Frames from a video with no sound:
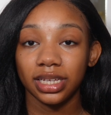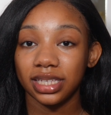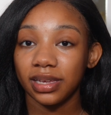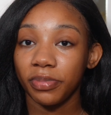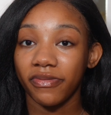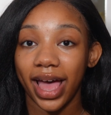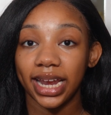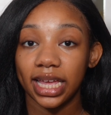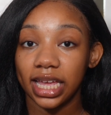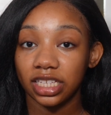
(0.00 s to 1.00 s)
is it
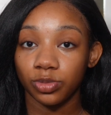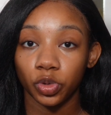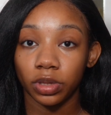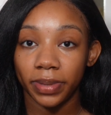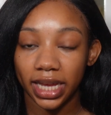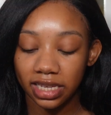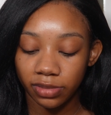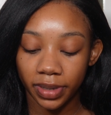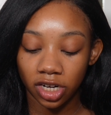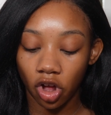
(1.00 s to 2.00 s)
providing a smooth base,
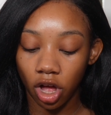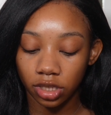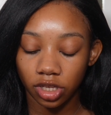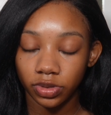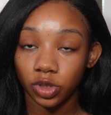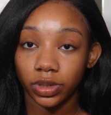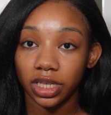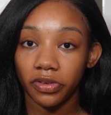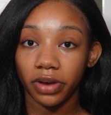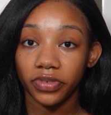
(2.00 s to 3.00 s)
but it also is
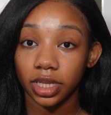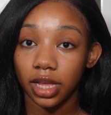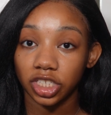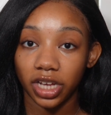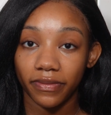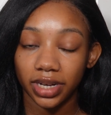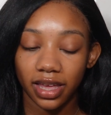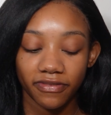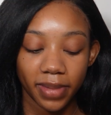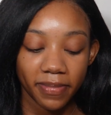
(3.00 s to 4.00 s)
really great for the
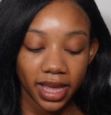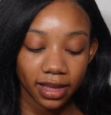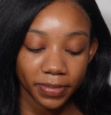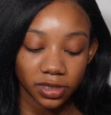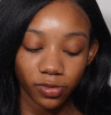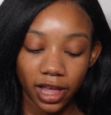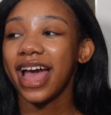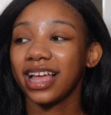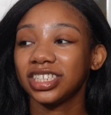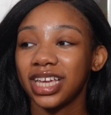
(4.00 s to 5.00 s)
longevity of my makeup as well.
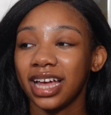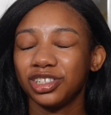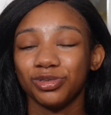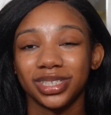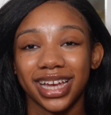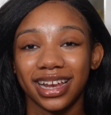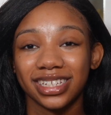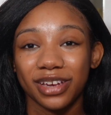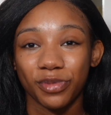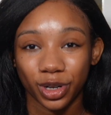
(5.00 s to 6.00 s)
I actually had to
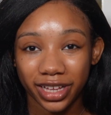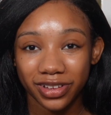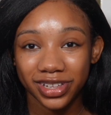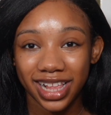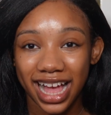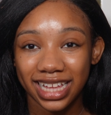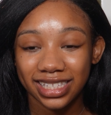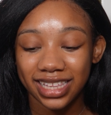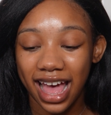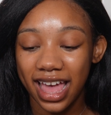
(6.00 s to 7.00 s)
attend a workout
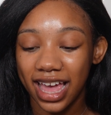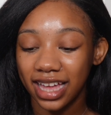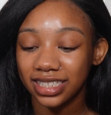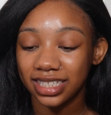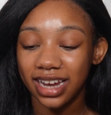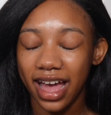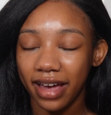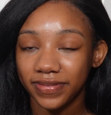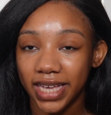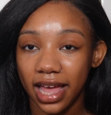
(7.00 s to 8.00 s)
class and did not
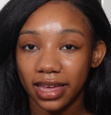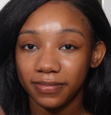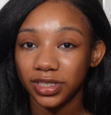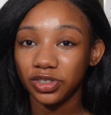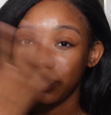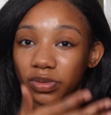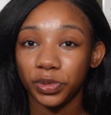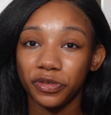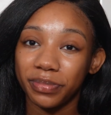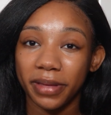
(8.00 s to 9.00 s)
have time to
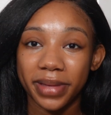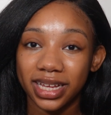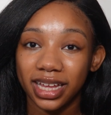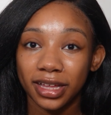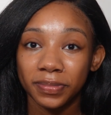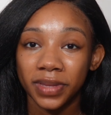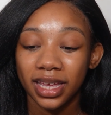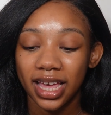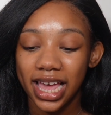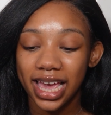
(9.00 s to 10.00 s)
remove my makeup.
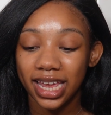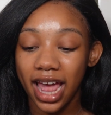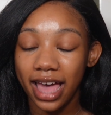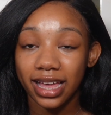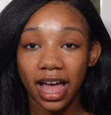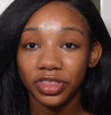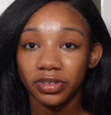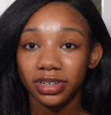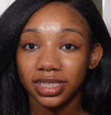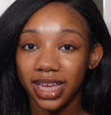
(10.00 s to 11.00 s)
And I got
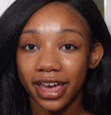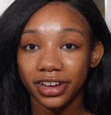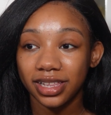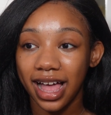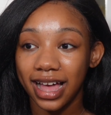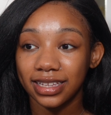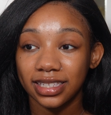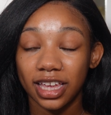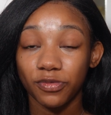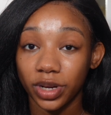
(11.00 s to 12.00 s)
through an entire
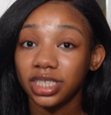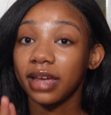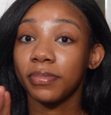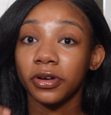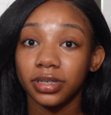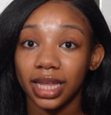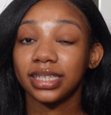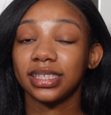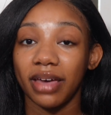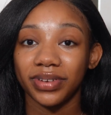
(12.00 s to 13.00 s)
class in which I burned
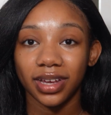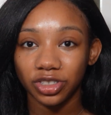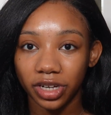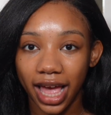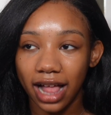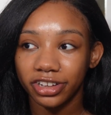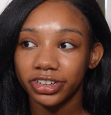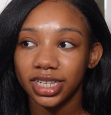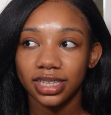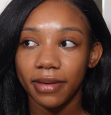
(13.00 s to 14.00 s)
like 700
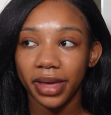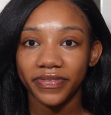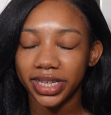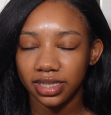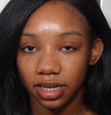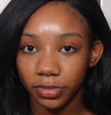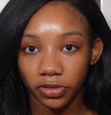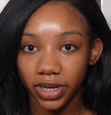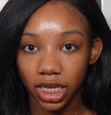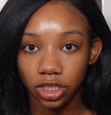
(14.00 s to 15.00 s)
calories and my face didn't
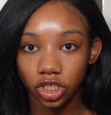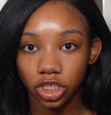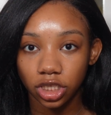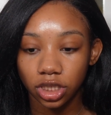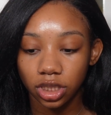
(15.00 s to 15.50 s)
move an inch.